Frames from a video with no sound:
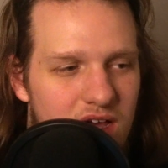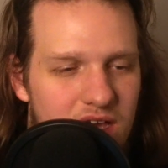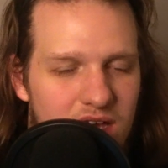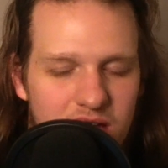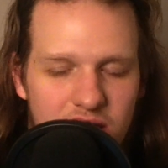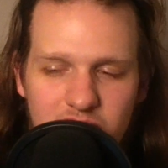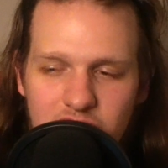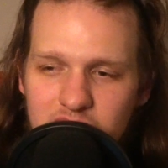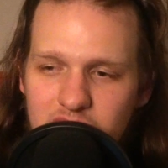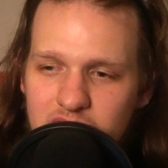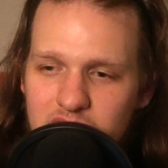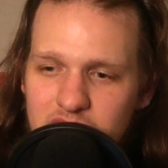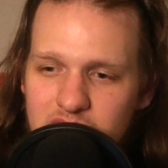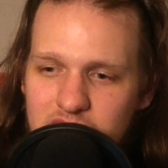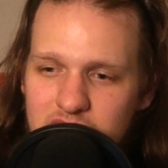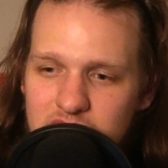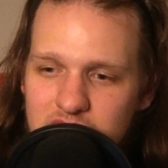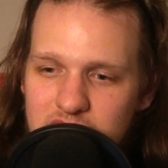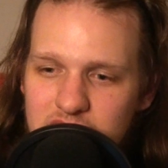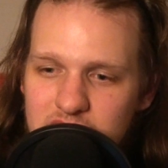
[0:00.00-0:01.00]

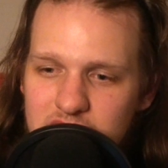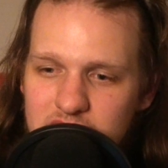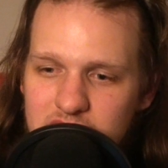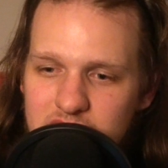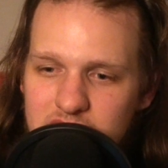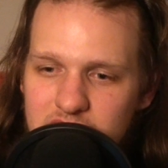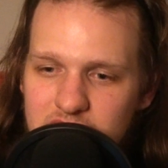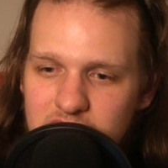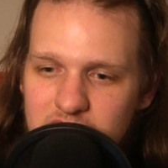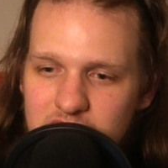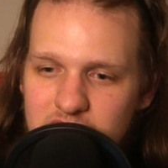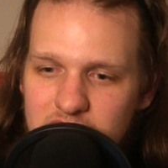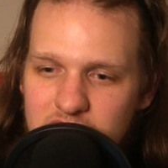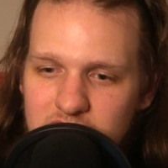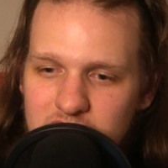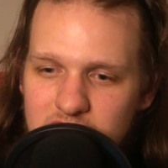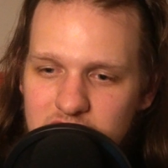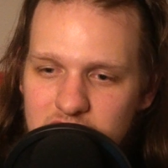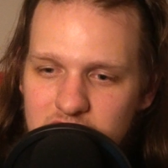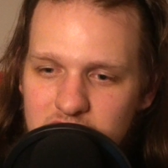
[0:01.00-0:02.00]
And
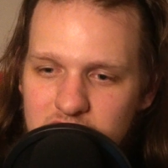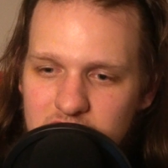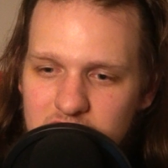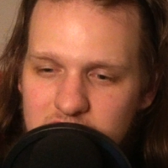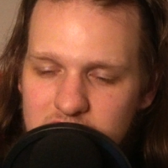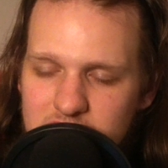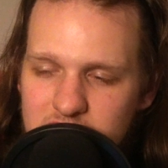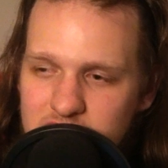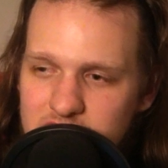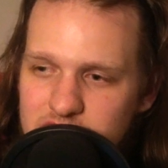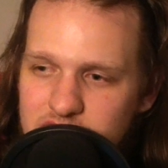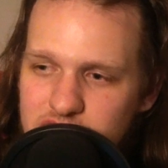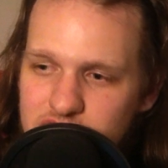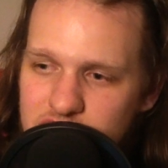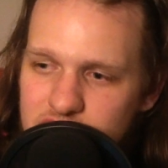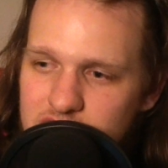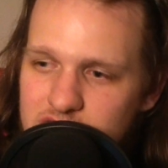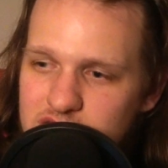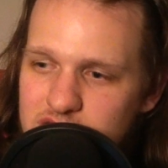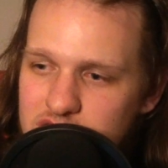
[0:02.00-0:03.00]
it's like,
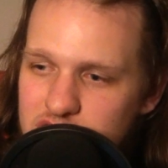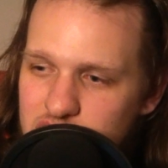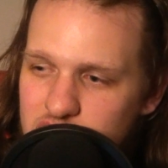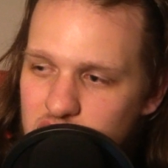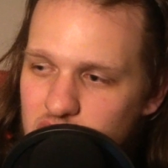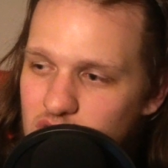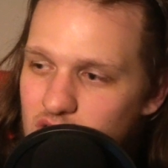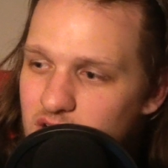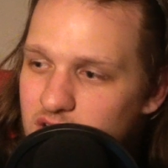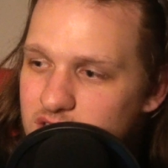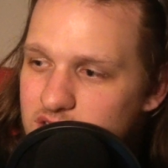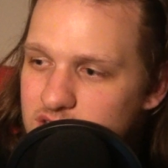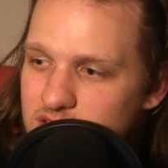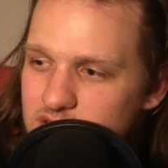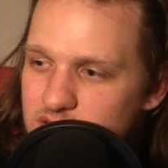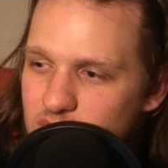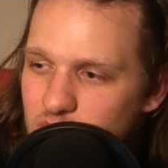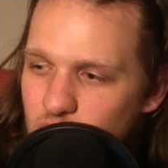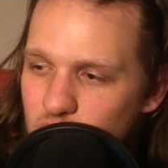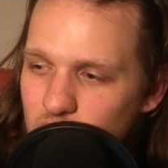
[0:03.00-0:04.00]
Jesus
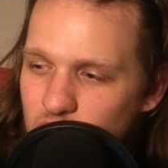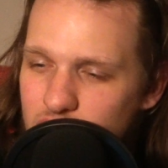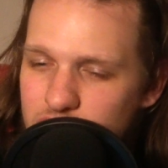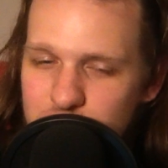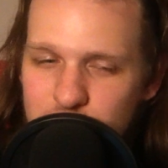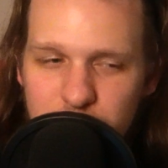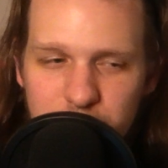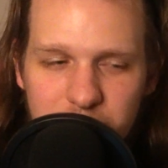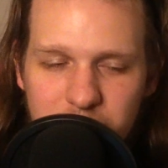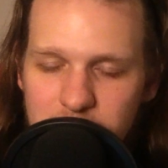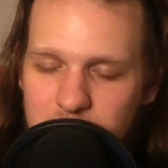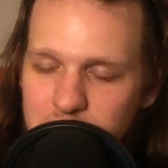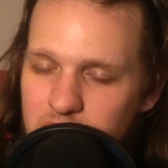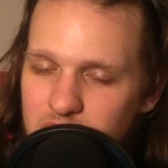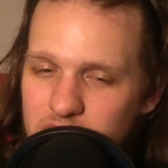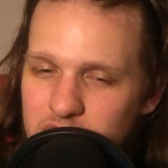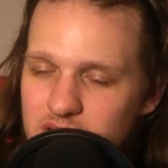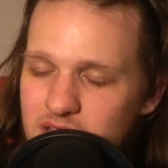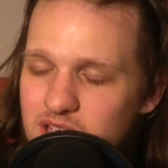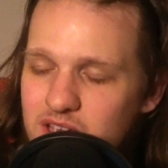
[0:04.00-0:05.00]
Christ, what do
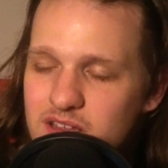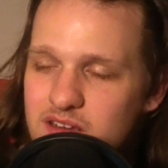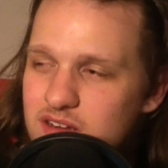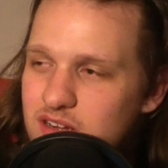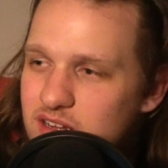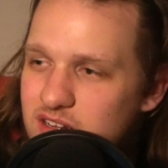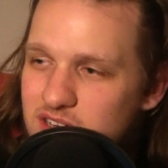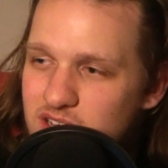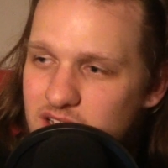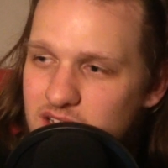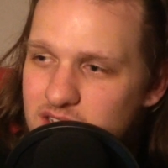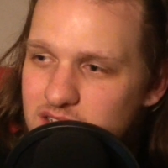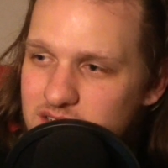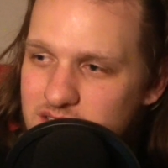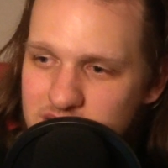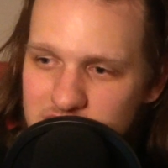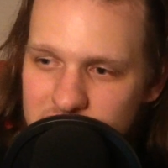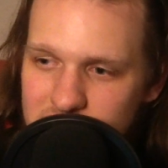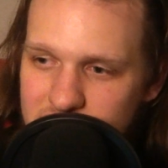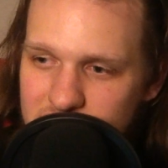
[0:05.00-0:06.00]
people eat in a day?
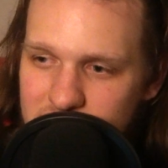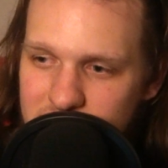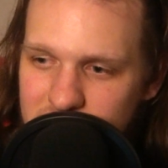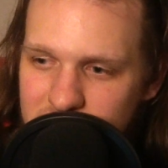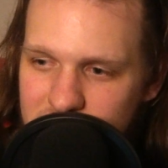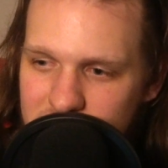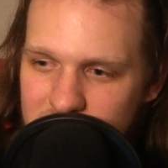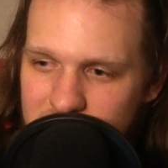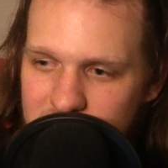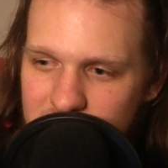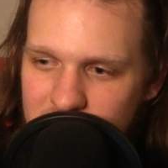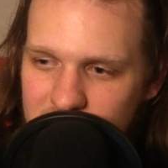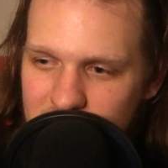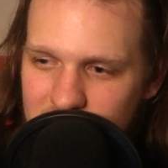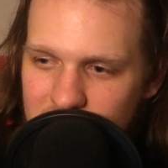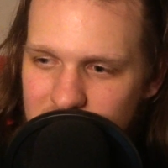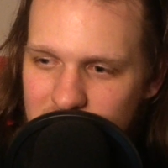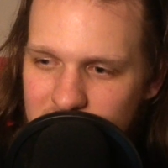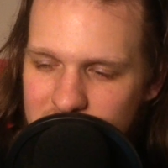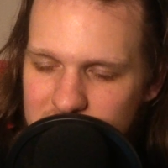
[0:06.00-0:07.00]

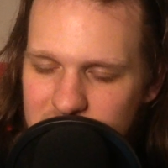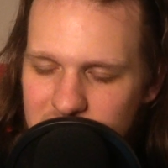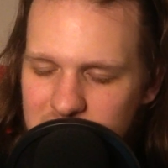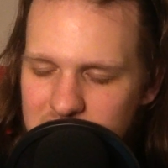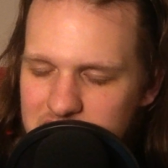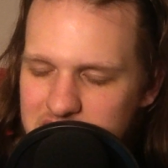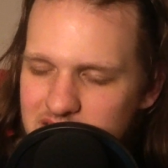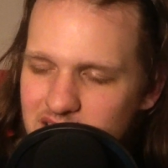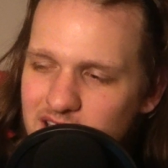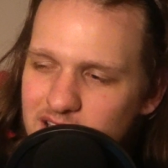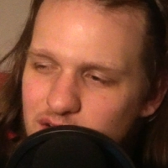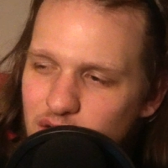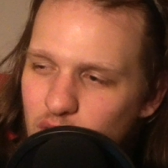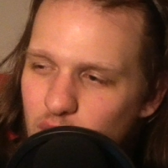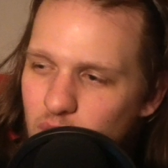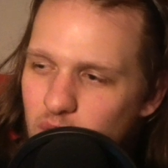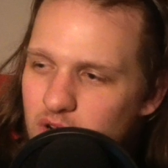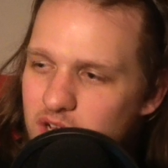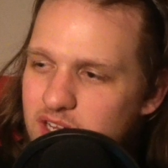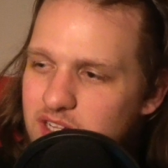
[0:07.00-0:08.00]
It's like, because I know
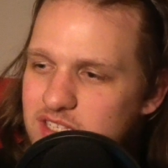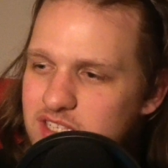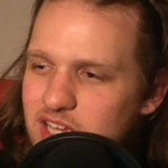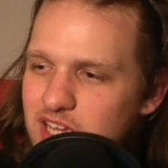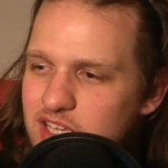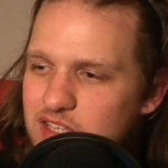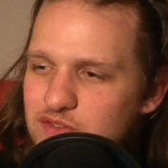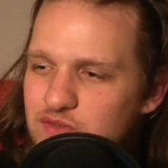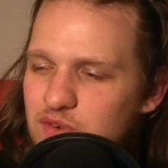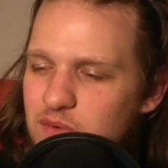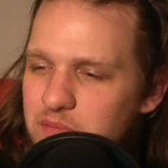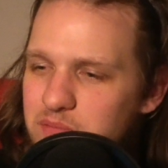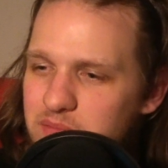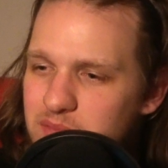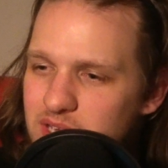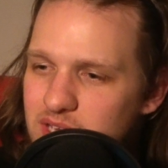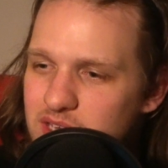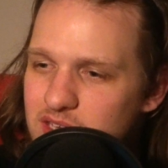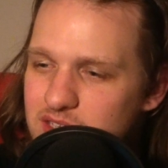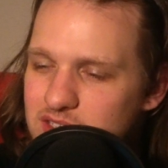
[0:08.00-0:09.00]
what it takes for
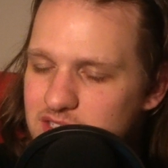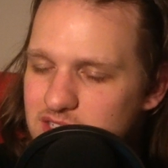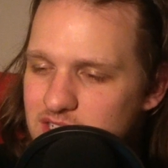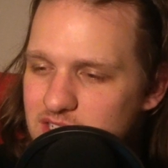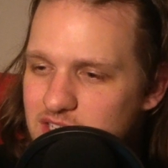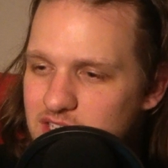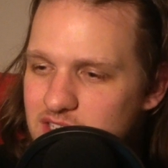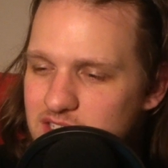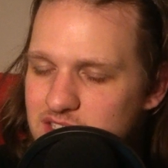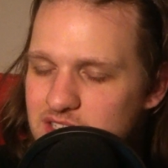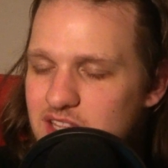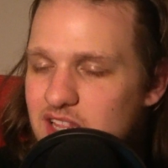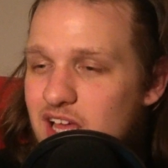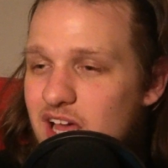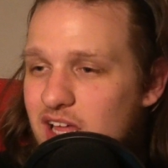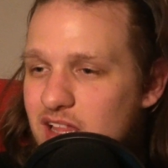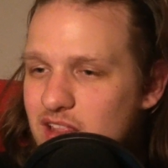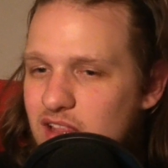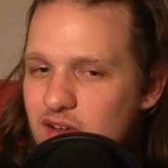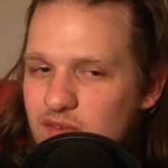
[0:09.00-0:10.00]
me to get to
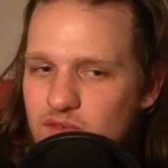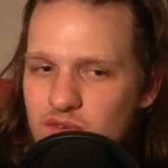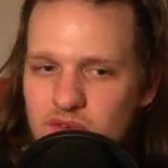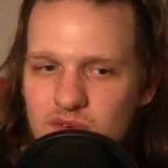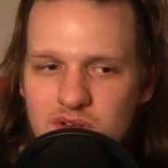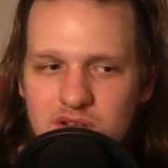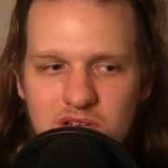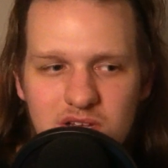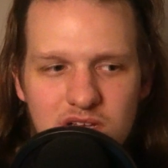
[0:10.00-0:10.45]
that level.